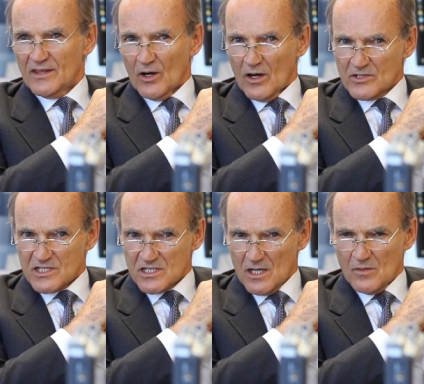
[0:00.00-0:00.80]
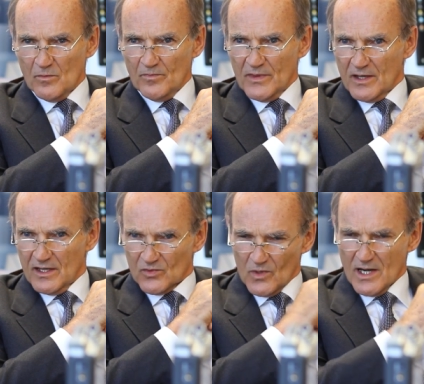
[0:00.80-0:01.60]
There are some,
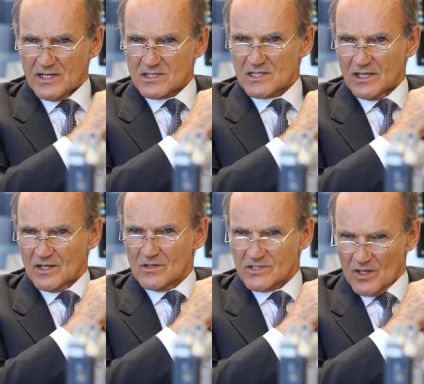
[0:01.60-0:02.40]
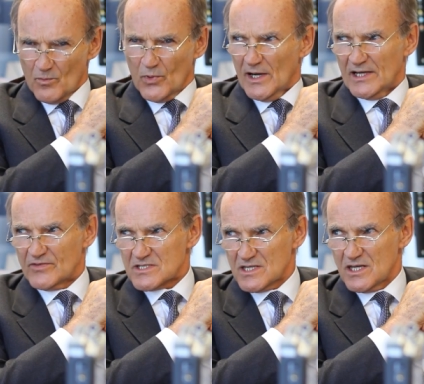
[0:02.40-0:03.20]
as Ryan said, there are some
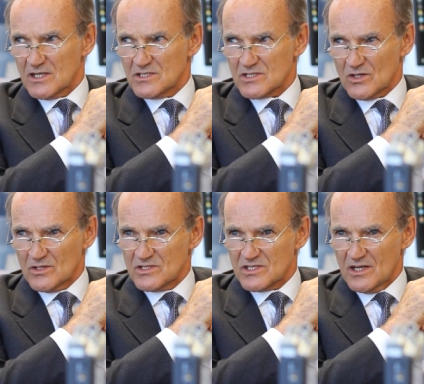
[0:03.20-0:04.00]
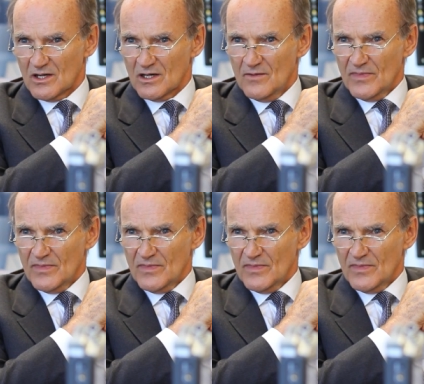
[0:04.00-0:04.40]
privacy concerns here.